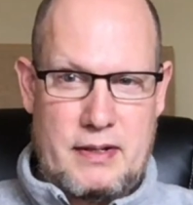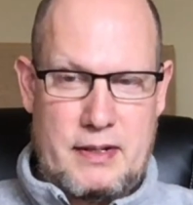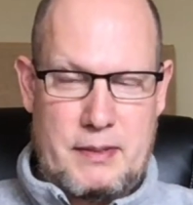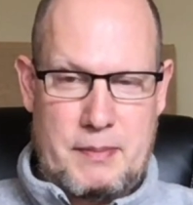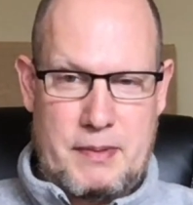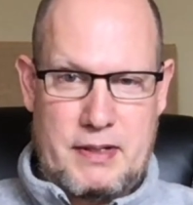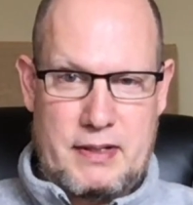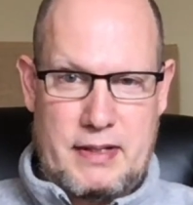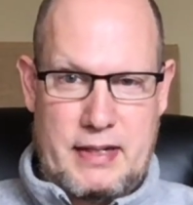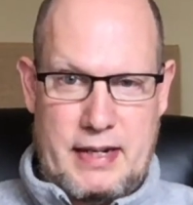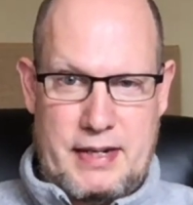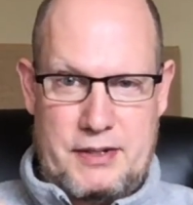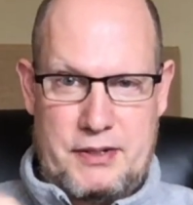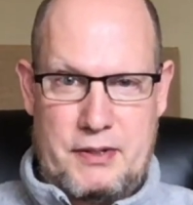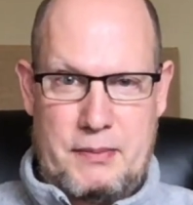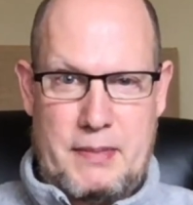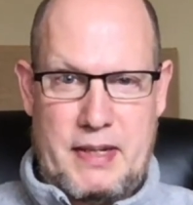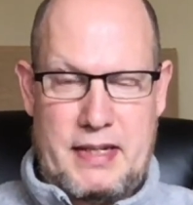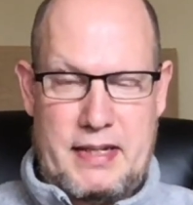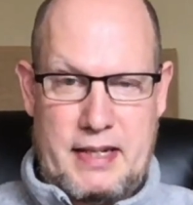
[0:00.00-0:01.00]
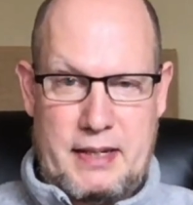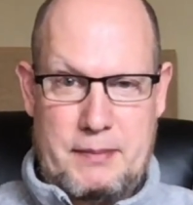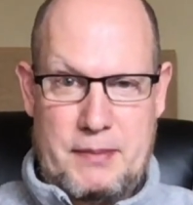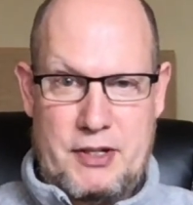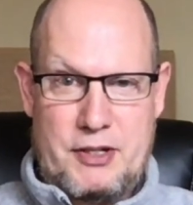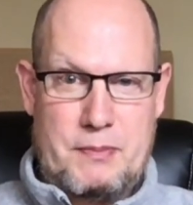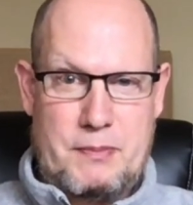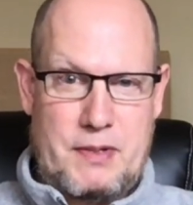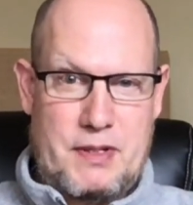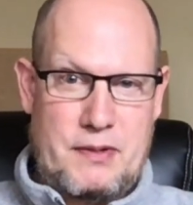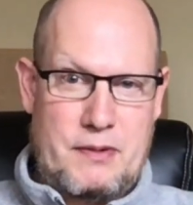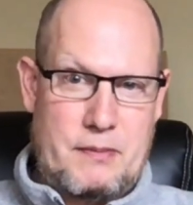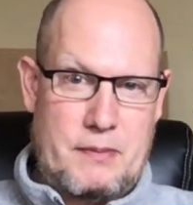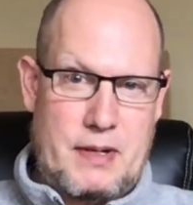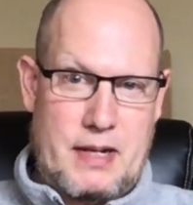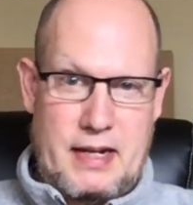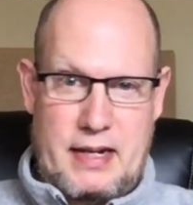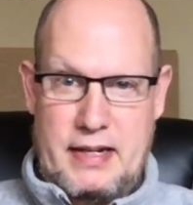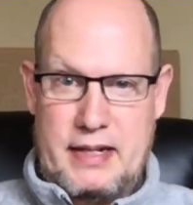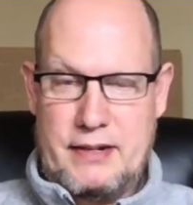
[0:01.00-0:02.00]
typically has you take measurements from
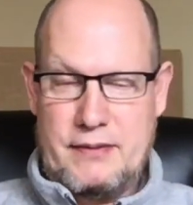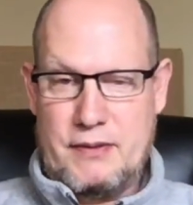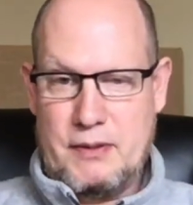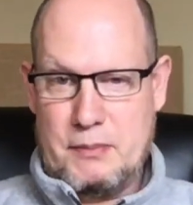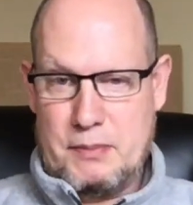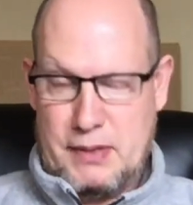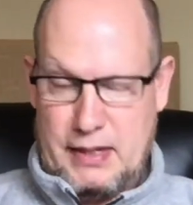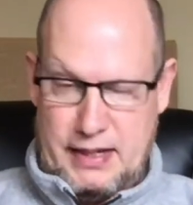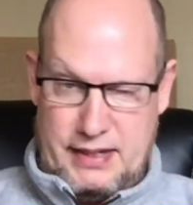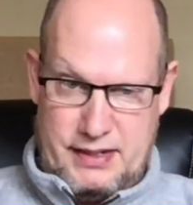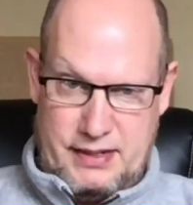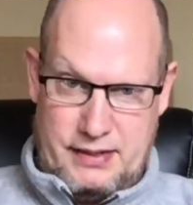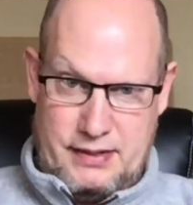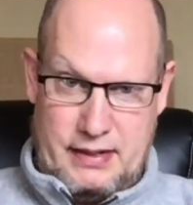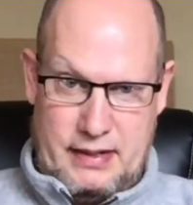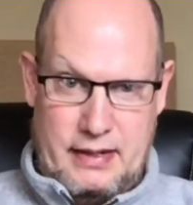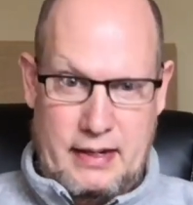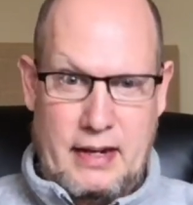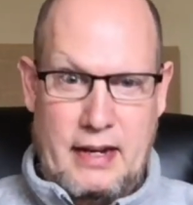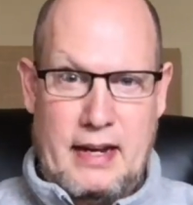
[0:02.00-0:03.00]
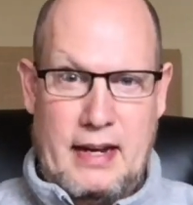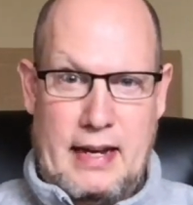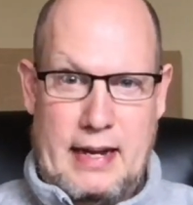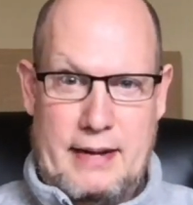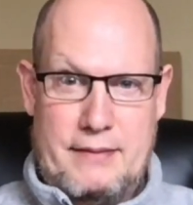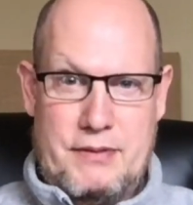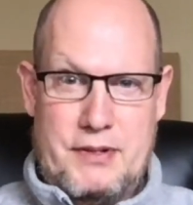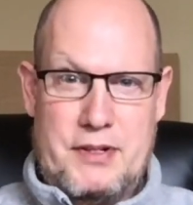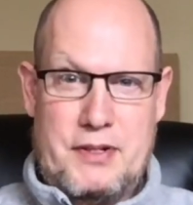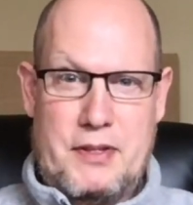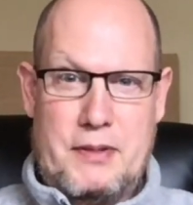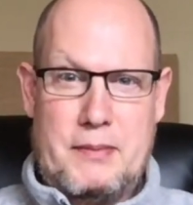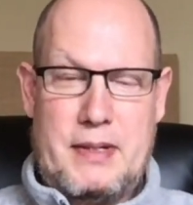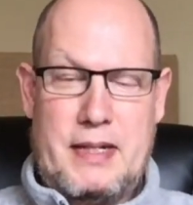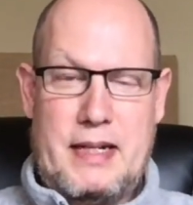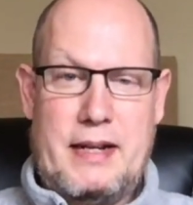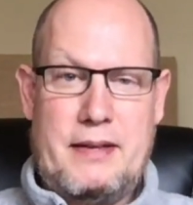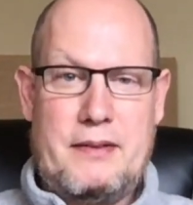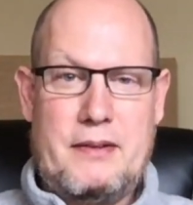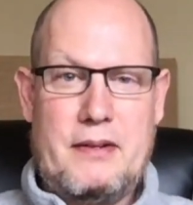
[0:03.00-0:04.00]
9 different places and average them
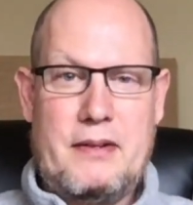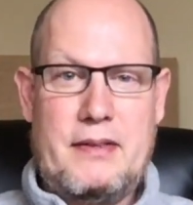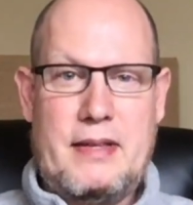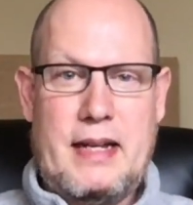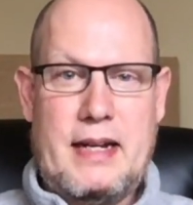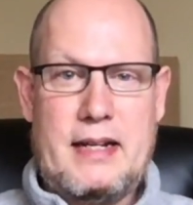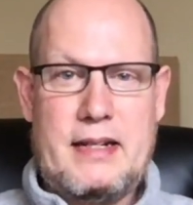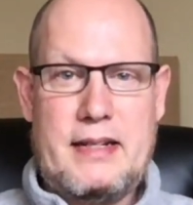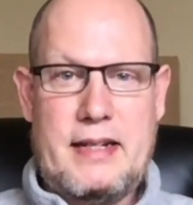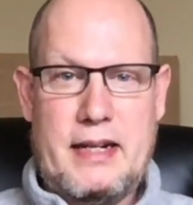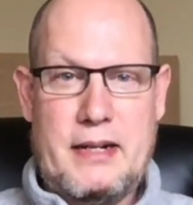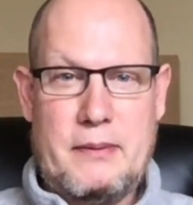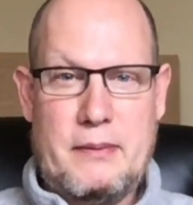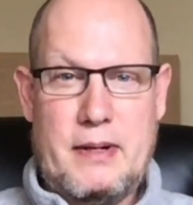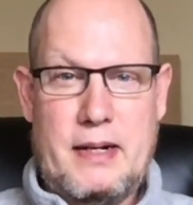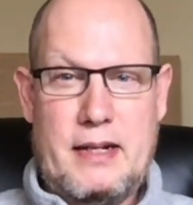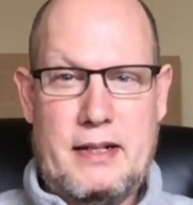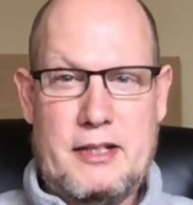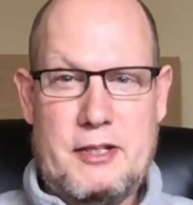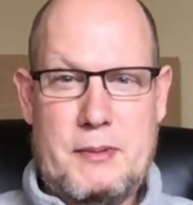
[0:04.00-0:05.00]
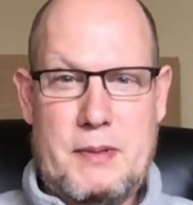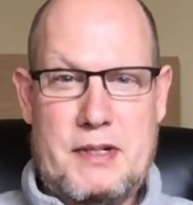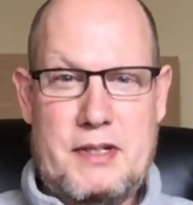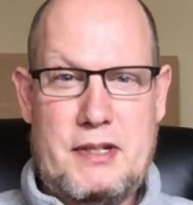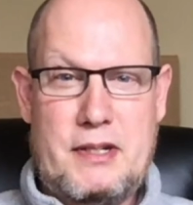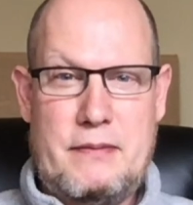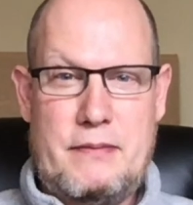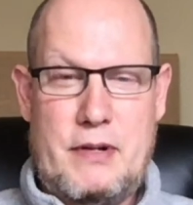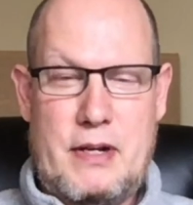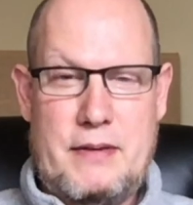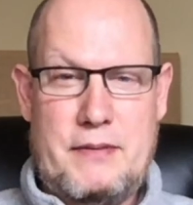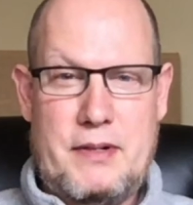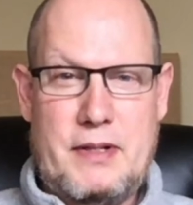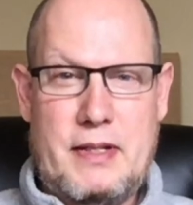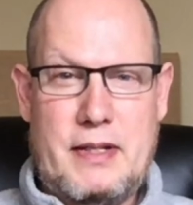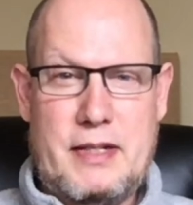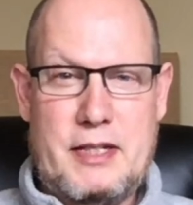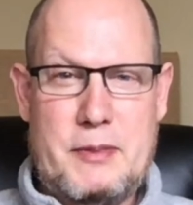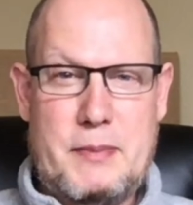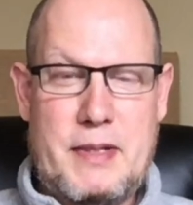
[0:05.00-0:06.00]
together, and that can take a while, especially if you have a
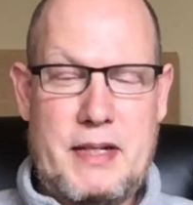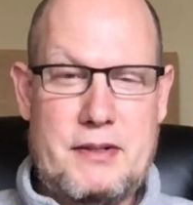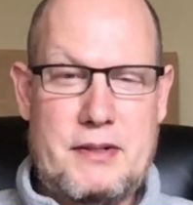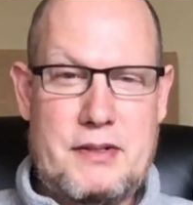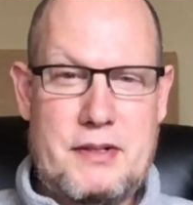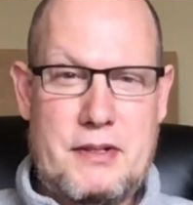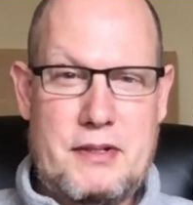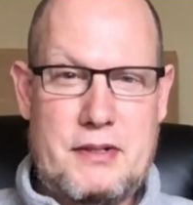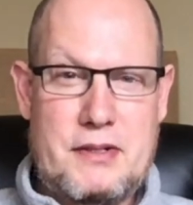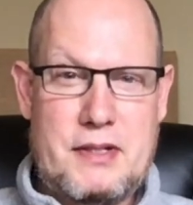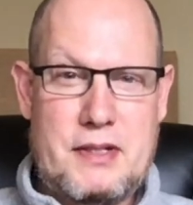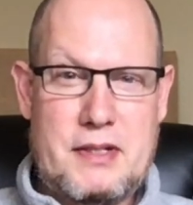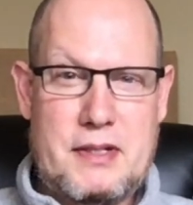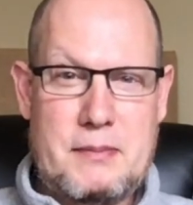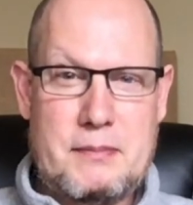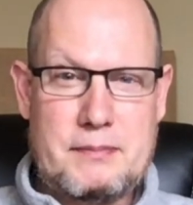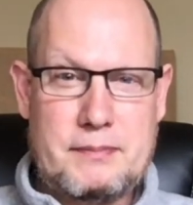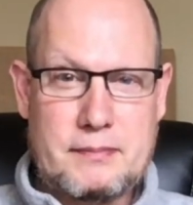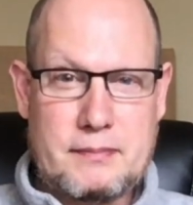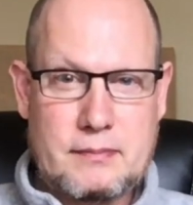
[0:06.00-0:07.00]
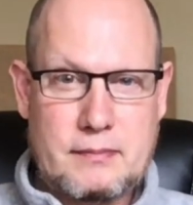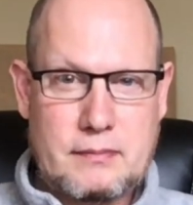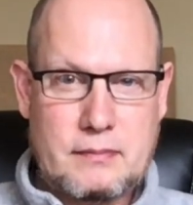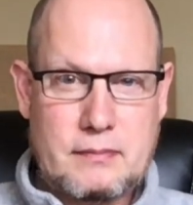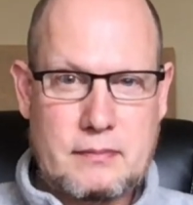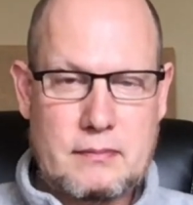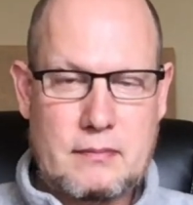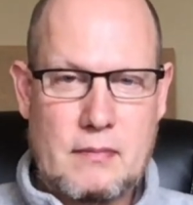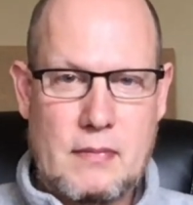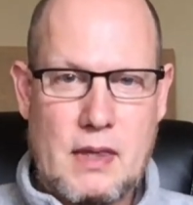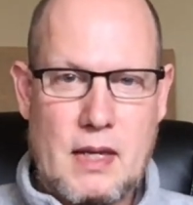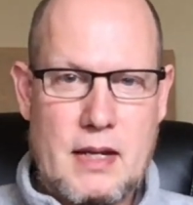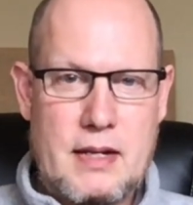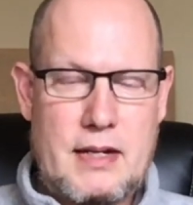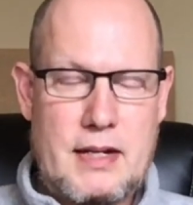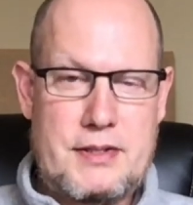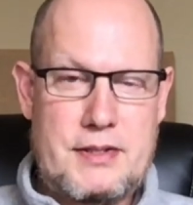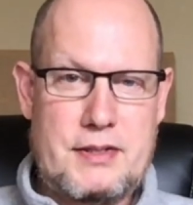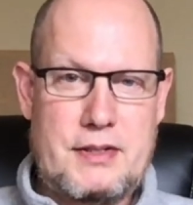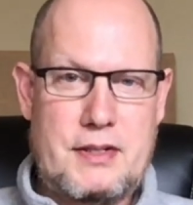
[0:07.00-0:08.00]
lot of speakers in your system,
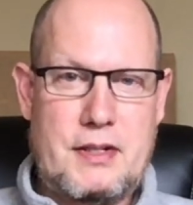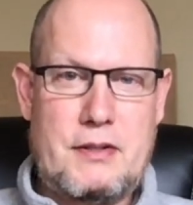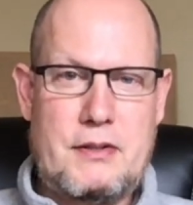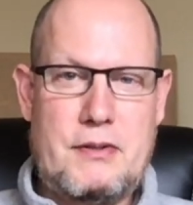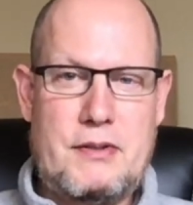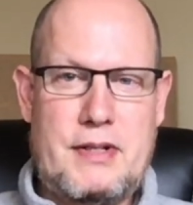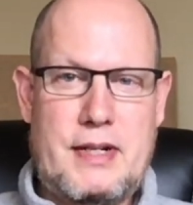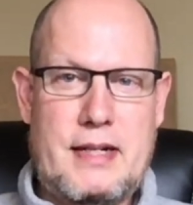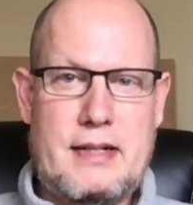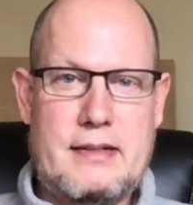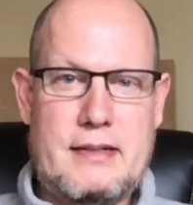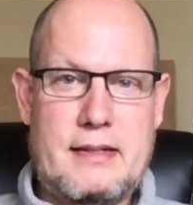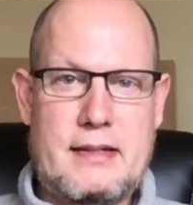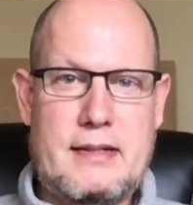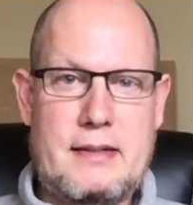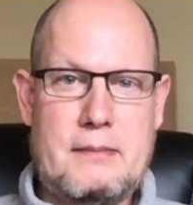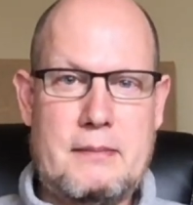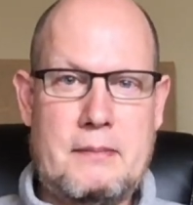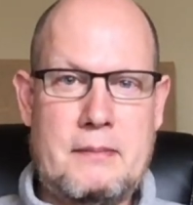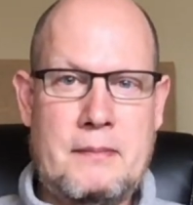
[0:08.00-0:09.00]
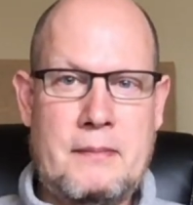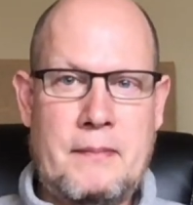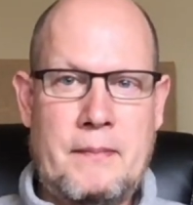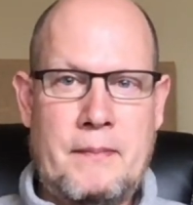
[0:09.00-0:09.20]
not just a 2-channel system.